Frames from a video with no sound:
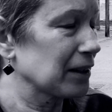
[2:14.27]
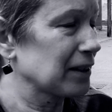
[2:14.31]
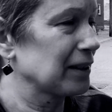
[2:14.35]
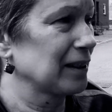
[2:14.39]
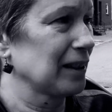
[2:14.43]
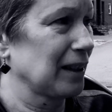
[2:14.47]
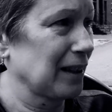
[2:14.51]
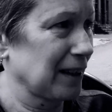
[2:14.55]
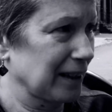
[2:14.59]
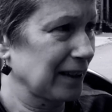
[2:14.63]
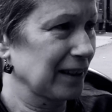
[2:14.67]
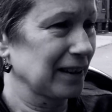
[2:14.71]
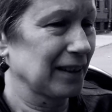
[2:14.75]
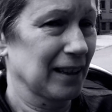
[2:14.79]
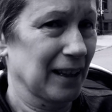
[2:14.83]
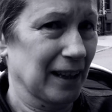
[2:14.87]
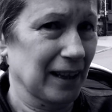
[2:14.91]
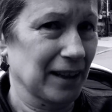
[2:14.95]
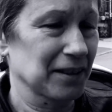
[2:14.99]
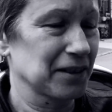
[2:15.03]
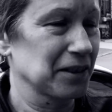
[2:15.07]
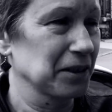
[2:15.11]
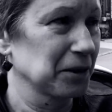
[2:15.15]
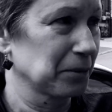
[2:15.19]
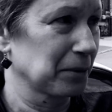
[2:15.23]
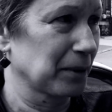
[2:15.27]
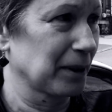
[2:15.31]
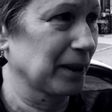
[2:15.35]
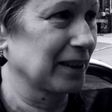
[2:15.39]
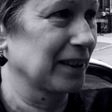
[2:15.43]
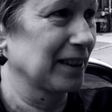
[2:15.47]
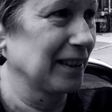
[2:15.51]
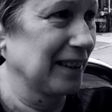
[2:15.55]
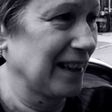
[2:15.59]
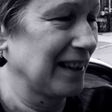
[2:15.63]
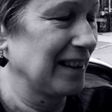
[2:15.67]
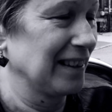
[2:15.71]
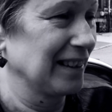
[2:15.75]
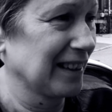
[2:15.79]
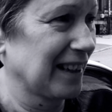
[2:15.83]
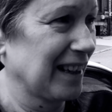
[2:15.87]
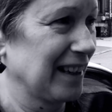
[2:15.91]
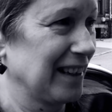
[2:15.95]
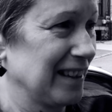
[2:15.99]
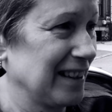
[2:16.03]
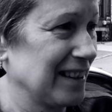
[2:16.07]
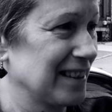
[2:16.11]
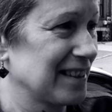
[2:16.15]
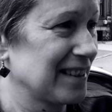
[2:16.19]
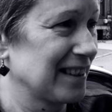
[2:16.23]
of good architects who worked in
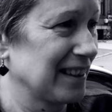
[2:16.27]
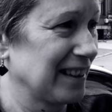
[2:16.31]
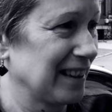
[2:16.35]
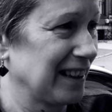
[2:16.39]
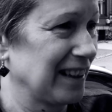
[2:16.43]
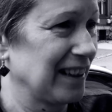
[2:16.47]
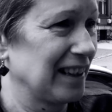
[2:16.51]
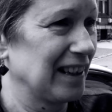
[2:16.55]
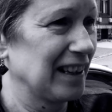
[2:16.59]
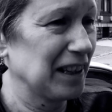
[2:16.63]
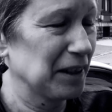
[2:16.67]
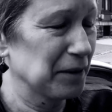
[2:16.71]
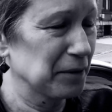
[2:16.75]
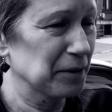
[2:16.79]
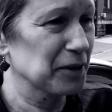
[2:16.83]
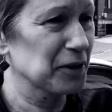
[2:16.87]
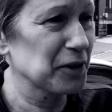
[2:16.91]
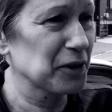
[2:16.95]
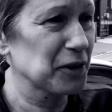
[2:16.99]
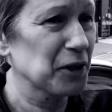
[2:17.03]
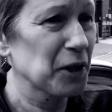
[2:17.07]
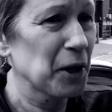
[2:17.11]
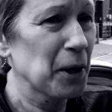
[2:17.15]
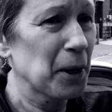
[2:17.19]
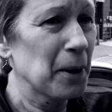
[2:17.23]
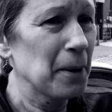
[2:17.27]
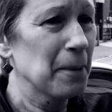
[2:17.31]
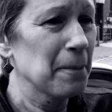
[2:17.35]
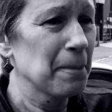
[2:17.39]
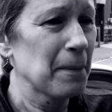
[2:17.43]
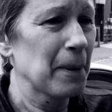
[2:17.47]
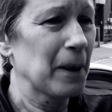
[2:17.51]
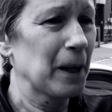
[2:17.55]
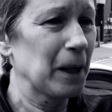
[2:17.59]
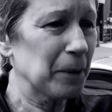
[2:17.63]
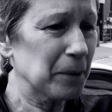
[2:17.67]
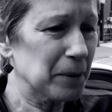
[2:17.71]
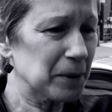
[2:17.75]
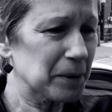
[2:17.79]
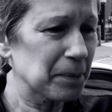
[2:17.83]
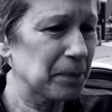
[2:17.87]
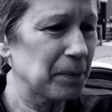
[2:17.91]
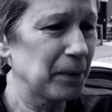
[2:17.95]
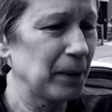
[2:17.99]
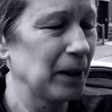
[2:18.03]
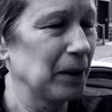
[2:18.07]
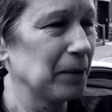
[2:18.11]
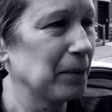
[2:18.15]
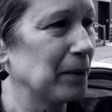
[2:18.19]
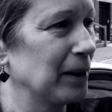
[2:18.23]
Allegheny City. He was
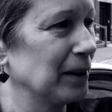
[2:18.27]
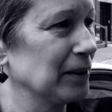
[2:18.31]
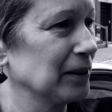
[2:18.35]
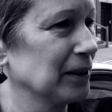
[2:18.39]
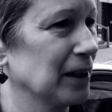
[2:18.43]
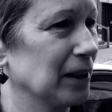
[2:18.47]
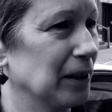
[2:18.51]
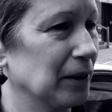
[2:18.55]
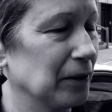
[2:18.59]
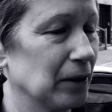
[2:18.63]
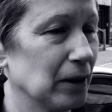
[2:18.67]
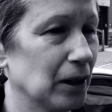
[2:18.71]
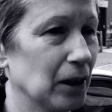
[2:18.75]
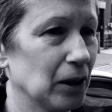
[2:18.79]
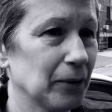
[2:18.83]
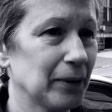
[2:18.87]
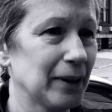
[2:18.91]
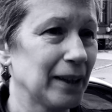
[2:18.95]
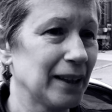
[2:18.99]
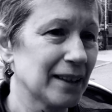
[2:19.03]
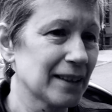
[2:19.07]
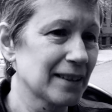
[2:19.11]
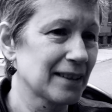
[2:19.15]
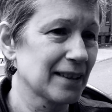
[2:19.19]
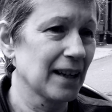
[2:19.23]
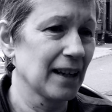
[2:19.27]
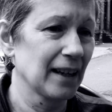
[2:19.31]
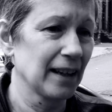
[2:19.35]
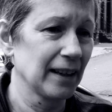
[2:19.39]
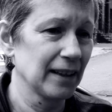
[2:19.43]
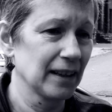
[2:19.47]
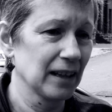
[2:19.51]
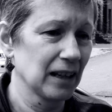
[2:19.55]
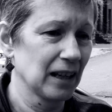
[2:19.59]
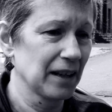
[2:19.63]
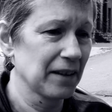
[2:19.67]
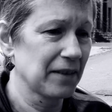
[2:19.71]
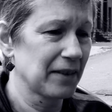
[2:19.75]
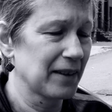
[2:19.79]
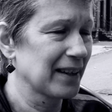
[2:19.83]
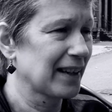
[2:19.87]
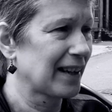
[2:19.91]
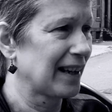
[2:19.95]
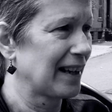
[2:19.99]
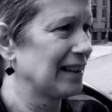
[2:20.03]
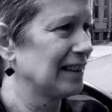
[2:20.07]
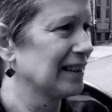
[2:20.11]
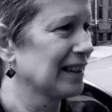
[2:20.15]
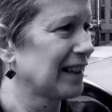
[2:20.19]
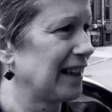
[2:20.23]
pretty well known. Oh, he designed, I
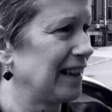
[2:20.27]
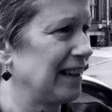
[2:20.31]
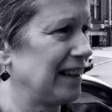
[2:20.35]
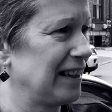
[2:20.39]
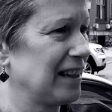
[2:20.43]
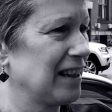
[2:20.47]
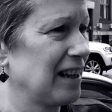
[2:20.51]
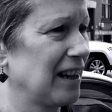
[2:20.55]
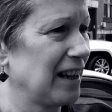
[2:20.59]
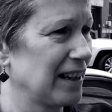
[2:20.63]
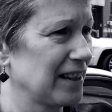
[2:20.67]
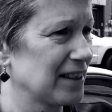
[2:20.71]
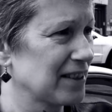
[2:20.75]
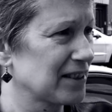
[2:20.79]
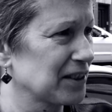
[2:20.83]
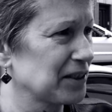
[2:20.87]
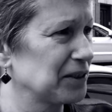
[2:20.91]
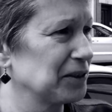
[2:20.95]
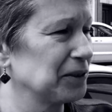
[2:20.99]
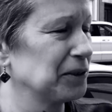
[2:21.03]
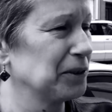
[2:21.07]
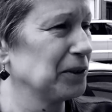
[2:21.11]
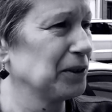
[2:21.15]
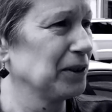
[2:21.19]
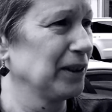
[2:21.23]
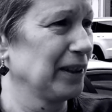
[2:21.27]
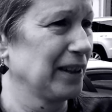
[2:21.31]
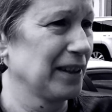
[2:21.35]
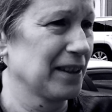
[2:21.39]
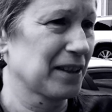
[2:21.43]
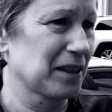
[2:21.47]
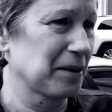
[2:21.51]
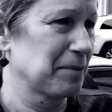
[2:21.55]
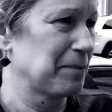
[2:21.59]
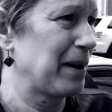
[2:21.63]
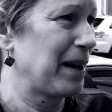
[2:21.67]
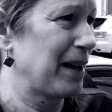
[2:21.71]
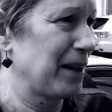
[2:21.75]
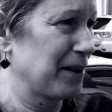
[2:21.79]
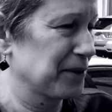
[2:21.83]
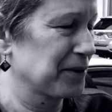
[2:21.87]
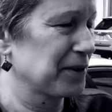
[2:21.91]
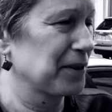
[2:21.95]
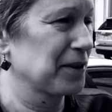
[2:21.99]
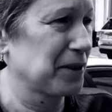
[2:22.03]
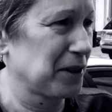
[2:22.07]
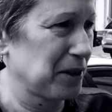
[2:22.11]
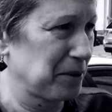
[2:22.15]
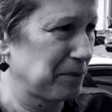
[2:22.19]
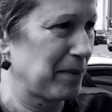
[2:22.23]
think, Allegheny High School and some
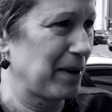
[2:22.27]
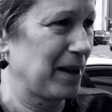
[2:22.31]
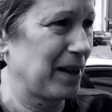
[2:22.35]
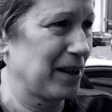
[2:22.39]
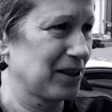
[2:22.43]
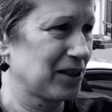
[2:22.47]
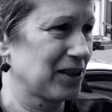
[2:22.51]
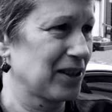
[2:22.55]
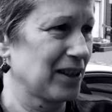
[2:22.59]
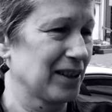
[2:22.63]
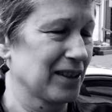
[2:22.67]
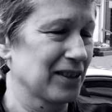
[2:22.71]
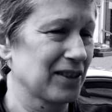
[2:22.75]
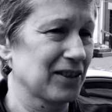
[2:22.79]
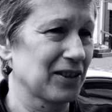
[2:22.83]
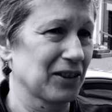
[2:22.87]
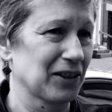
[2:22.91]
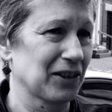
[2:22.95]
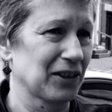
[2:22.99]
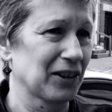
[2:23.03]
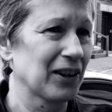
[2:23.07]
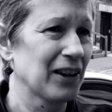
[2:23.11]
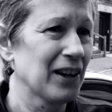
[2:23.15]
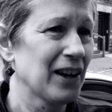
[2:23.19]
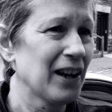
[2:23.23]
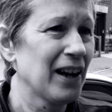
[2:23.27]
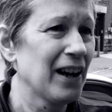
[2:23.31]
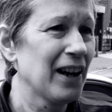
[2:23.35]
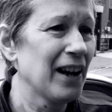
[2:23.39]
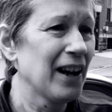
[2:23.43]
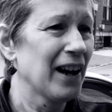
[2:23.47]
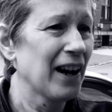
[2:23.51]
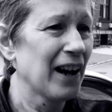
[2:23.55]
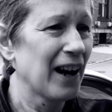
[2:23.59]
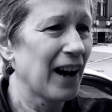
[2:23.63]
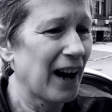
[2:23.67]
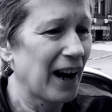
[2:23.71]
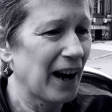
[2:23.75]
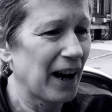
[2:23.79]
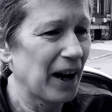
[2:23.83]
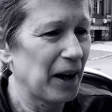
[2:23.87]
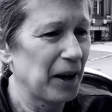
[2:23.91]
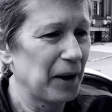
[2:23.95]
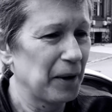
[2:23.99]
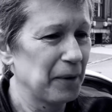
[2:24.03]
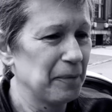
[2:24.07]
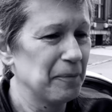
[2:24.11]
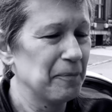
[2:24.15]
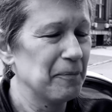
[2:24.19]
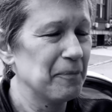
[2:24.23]
houses in Manchester.
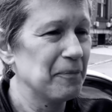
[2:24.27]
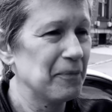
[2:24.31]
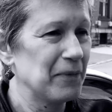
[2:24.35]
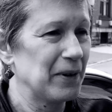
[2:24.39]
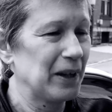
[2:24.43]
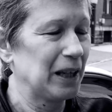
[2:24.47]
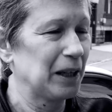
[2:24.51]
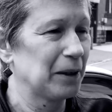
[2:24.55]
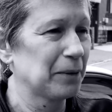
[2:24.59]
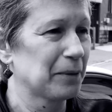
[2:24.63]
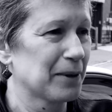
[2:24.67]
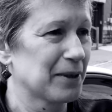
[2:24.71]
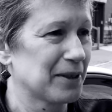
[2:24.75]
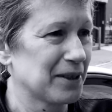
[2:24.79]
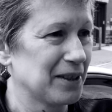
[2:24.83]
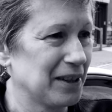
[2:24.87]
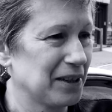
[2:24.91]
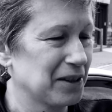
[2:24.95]
He was an